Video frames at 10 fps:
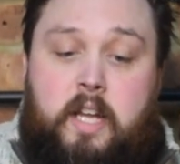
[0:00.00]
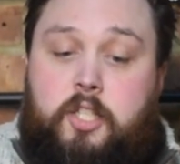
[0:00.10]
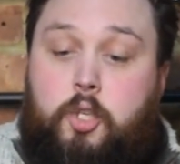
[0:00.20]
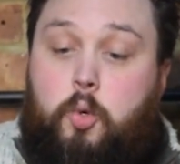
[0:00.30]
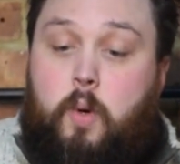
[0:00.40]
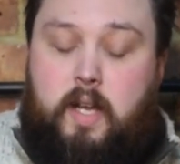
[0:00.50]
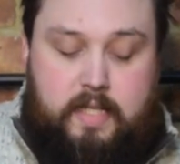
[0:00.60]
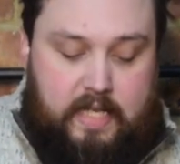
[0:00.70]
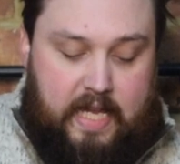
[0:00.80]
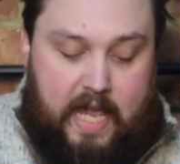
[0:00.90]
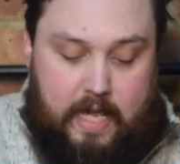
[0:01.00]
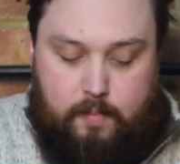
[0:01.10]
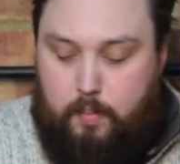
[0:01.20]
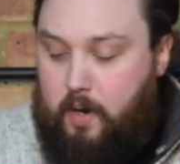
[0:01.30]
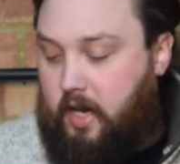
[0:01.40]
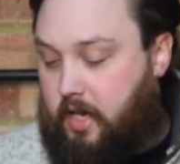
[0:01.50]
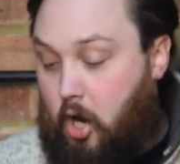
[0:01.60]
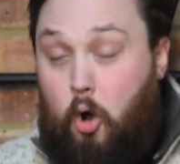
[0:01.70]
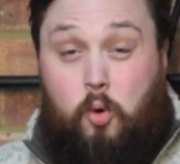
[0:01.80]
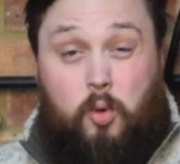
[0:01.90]
to sort of keep my
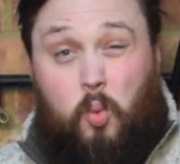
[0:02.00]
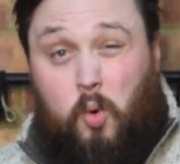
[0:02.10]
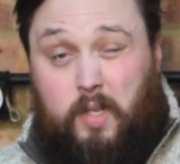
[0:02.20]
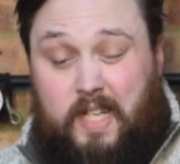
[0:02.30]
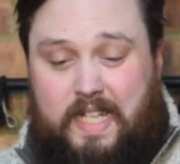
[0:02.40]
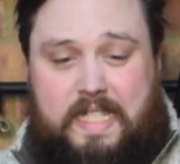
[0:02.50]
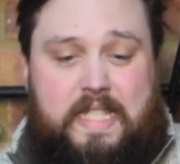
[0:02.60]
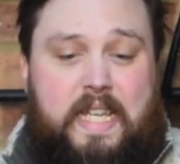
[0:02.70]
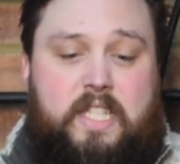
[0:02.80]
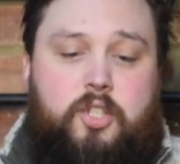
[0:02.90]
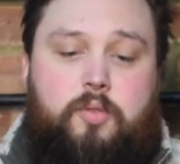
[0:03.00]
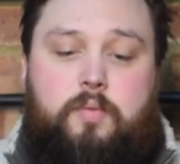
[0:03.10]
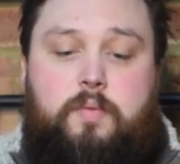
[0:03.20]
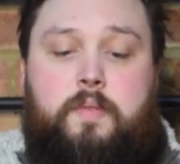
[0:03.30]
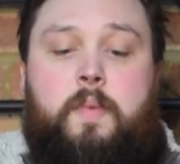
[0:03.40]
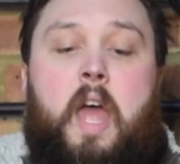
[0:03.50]
cold water essentials.